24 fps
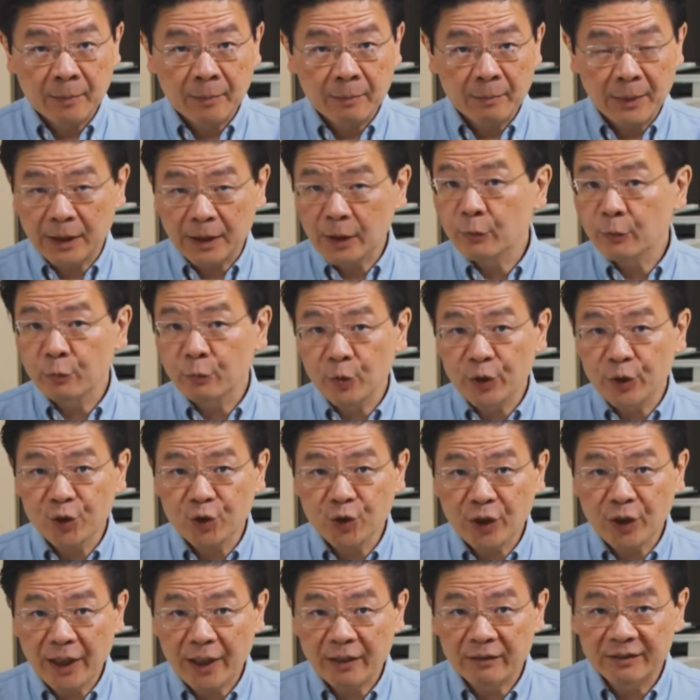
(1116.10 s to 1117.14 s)
But if we
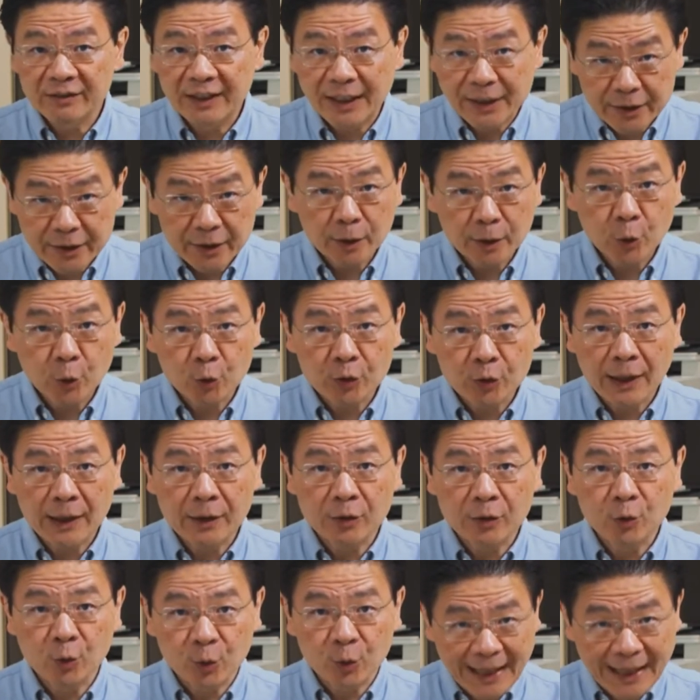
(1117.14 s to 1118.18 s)
stay resolute
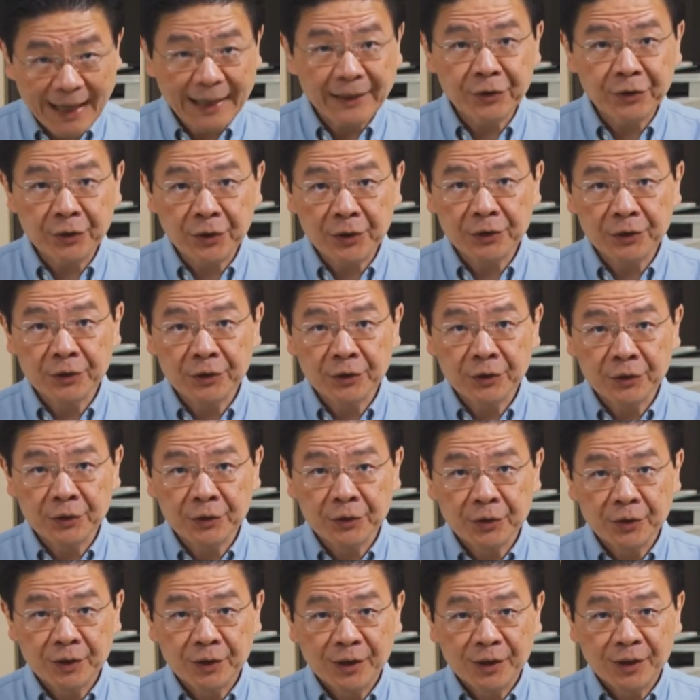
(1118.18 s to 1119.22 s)
and united,
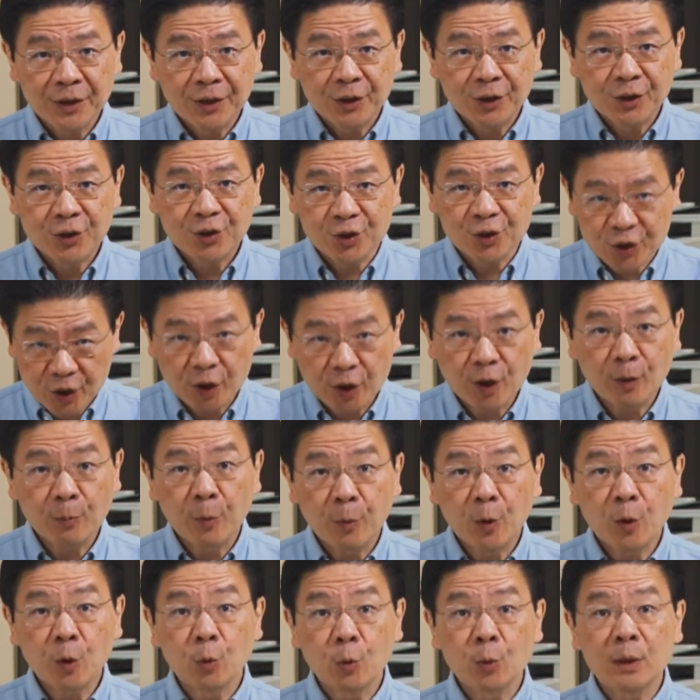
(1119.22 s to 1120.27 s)

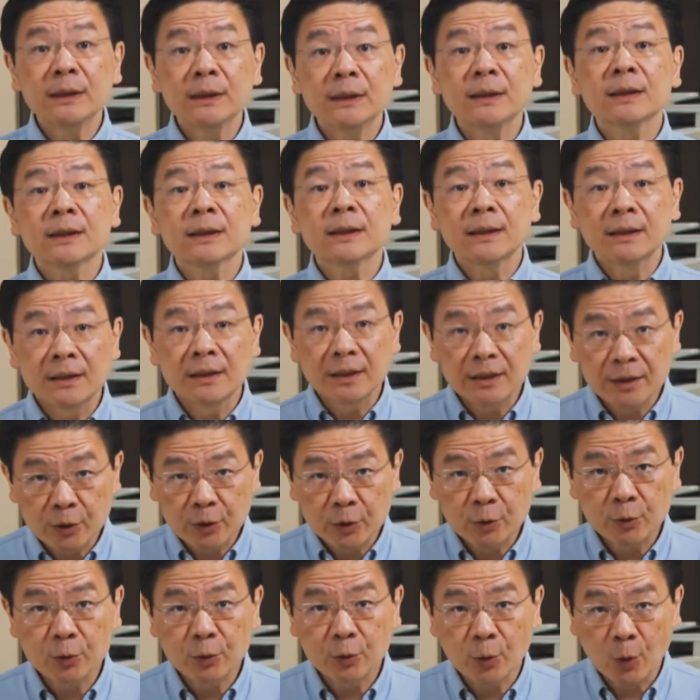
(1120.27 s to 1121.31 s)
Singapore will
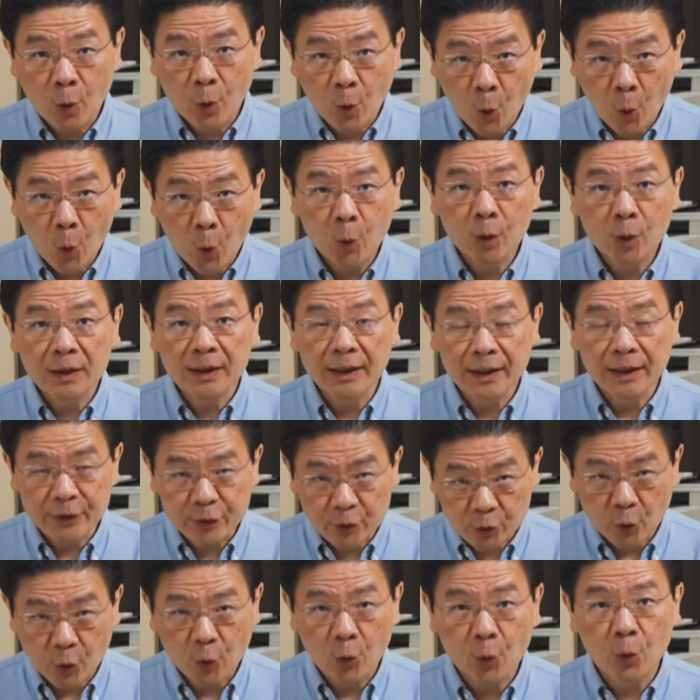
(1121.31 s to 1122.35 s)
continue to hold
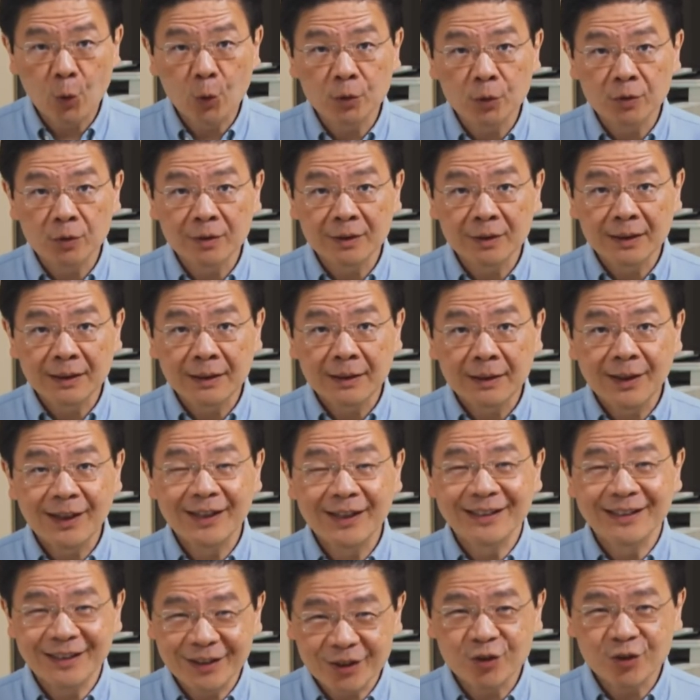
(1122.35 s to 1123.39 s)
its own
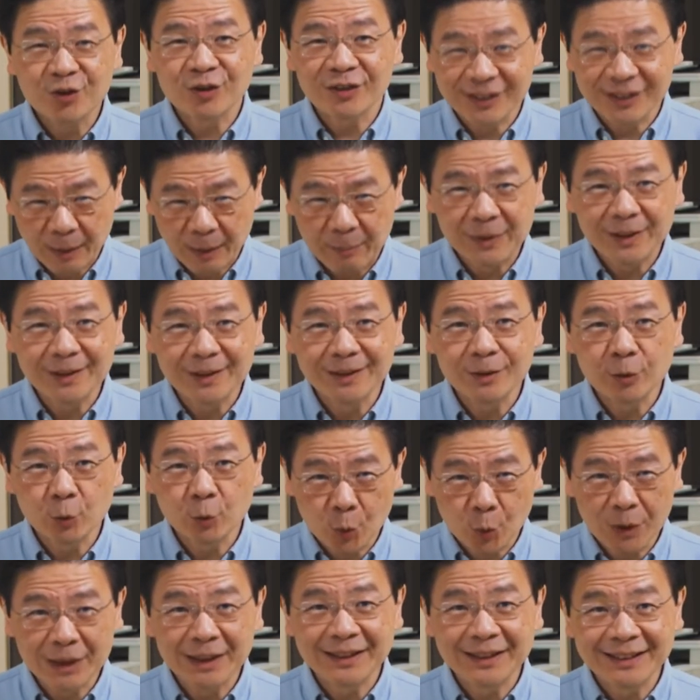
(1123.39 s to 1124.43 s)
in this troubled
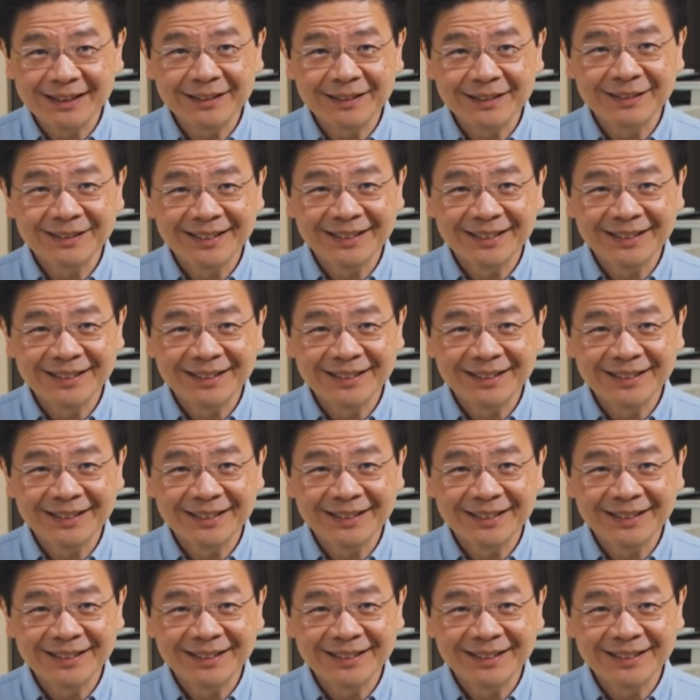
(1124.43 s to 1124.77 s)
world.